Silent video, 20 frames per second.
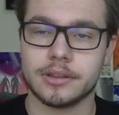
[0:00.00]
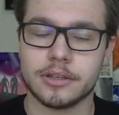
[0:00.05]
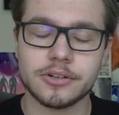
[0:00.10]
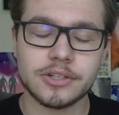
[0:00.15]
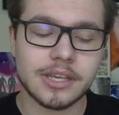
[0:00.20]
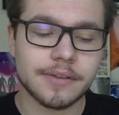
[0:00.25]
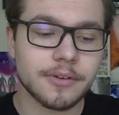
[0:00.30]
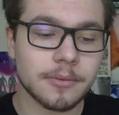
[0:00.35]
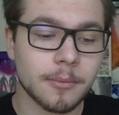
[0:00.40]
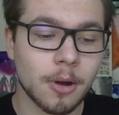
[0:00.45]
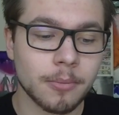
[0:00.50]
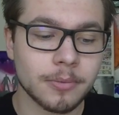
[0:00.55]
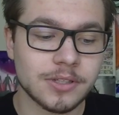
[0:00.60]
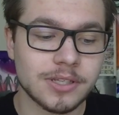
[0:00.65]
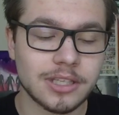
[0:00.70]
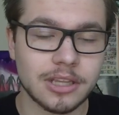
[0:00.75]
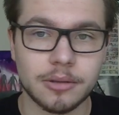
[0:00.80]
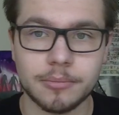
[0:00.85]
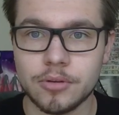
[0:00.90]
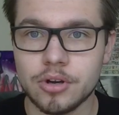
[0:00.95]
There's even
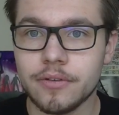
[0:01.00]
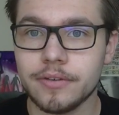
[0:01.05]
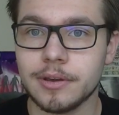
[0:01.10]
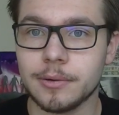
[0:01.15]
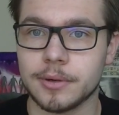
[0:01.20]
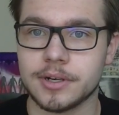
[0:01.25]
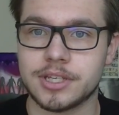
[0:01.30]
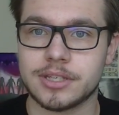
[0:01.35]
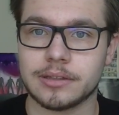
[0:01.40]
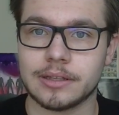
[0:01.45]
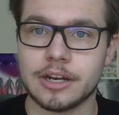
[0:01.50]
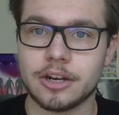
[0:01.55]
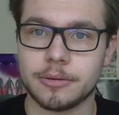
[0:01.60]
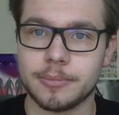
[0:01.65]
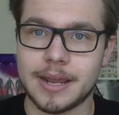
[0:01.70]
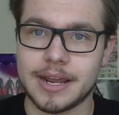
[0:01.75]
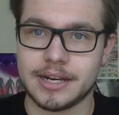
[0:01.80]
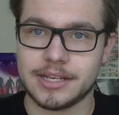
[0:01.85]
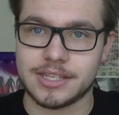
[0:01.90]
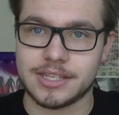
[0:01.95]
moments in the movie where Slender Man